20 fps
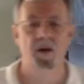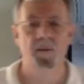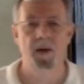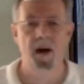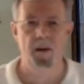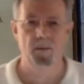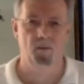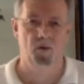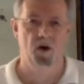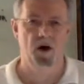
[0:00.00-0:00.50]
the
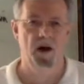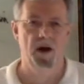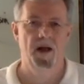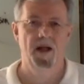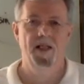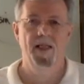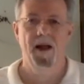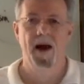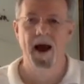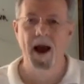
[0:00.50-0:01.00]
memory.
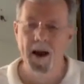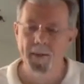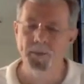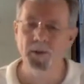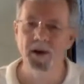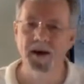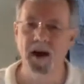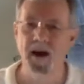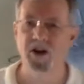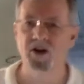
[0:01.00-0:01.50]

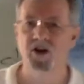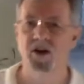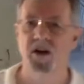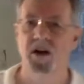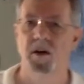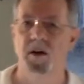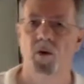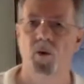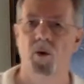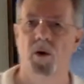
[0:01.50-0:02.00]
Application
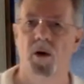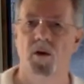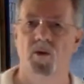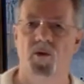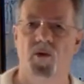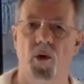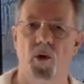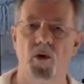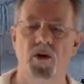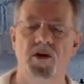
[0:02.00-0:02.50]
number
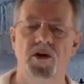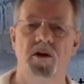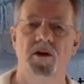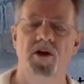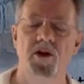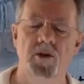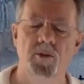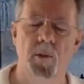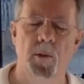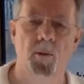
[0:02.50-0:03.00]
one, folks,
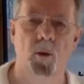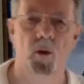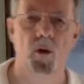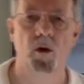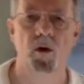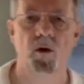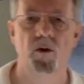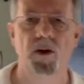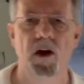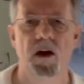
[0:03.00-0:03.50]
this
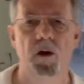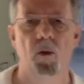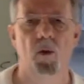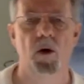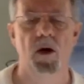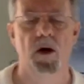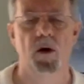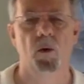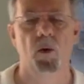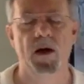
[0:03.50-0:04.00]
Memorial Day
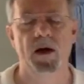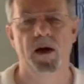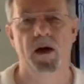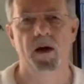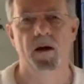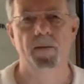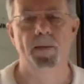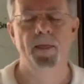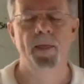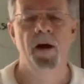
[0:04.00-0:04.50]
week,
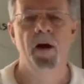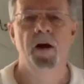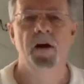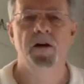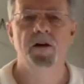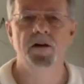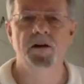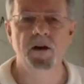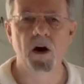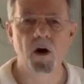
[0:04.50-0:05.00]
weekend,
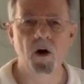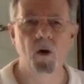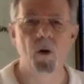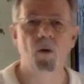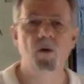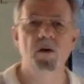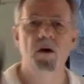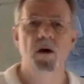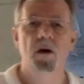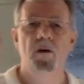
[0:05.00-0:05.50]

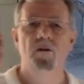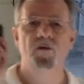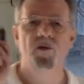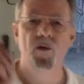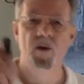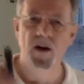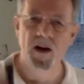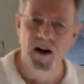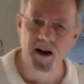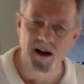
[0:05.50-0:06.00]
don't
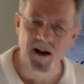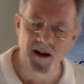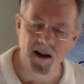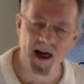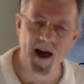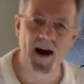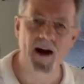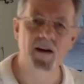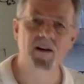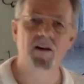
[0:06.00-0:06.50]

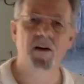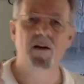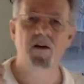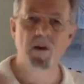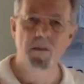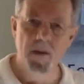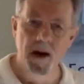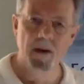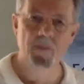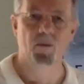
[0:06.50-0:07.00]
neglect
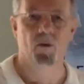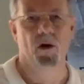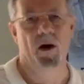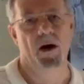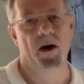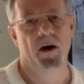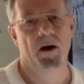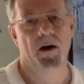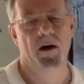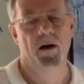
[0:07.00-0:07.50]
the memory.
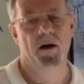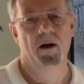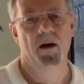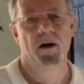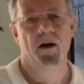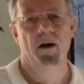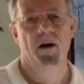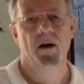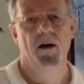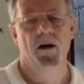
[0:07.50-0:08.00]

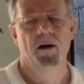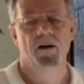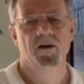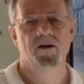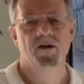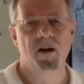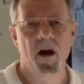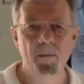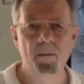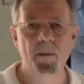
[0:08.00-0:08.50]

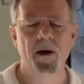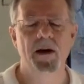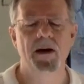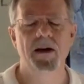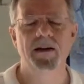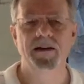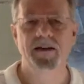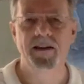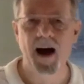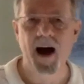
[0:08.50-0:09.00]

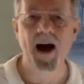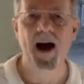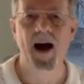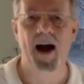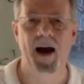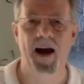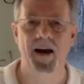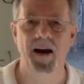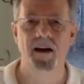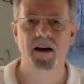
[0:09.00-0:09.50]
Somebody
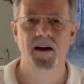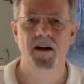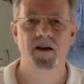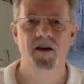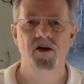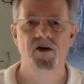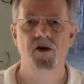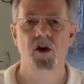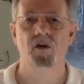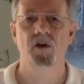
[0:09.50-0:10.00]
died
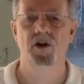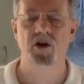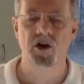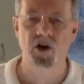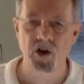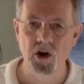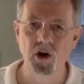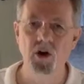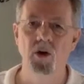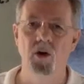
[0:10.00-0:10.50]
so
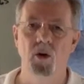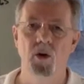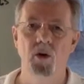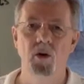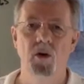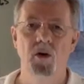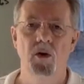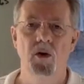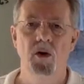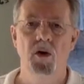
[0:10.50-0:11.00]
that
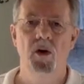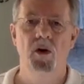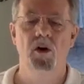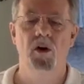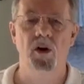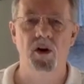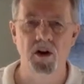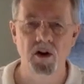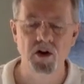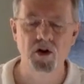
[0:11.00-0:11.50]
you
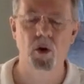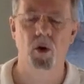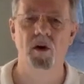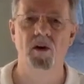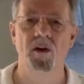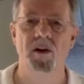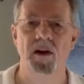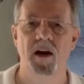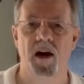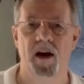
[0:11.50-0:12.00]
could enjoy
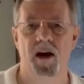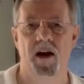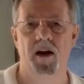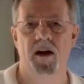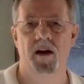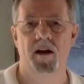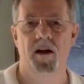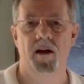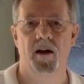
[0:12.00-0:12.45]
the day.